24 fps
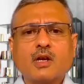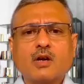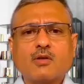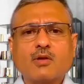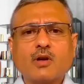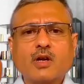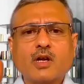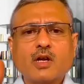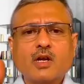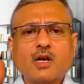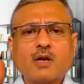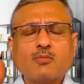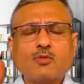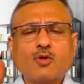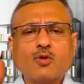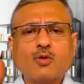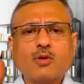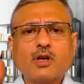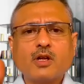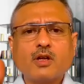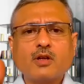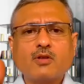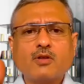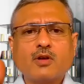Now again, I'm
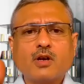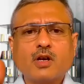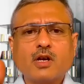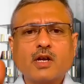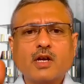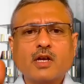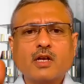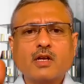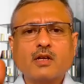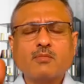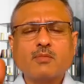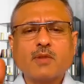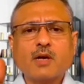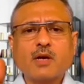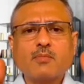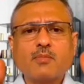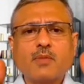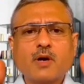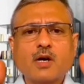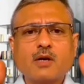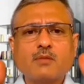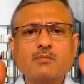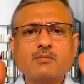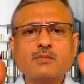holding your neck in
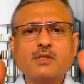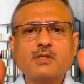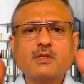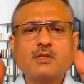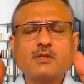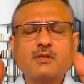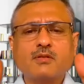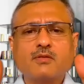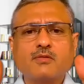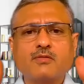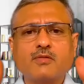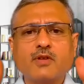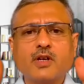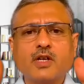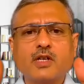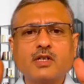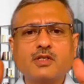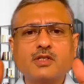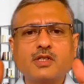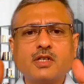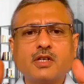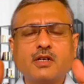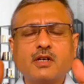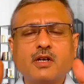my palms
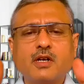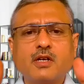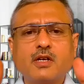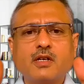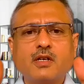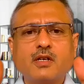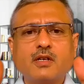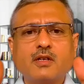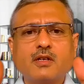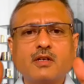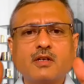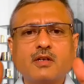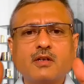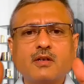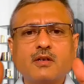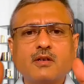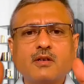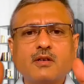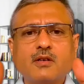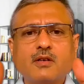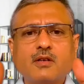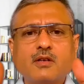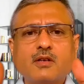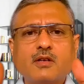very gently,
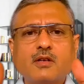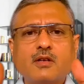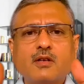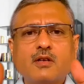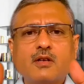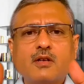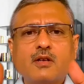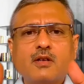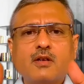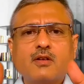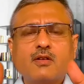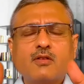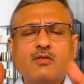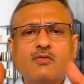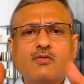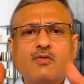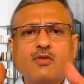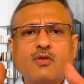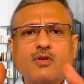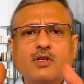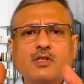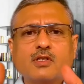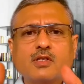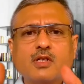
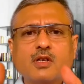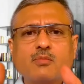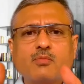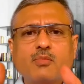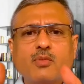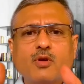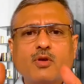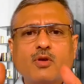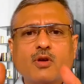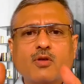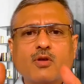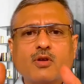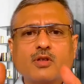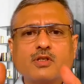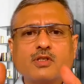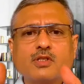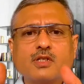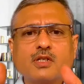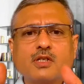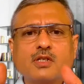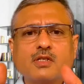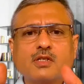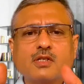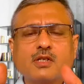focusing pure
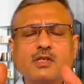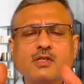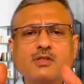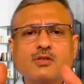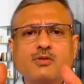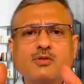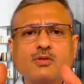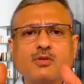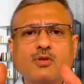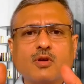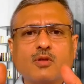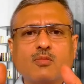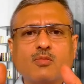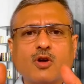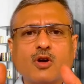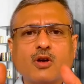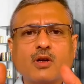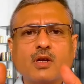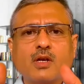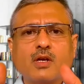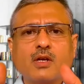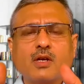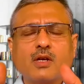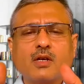consciousness to your
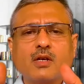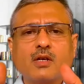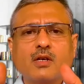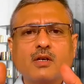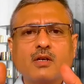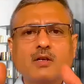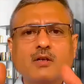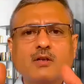body.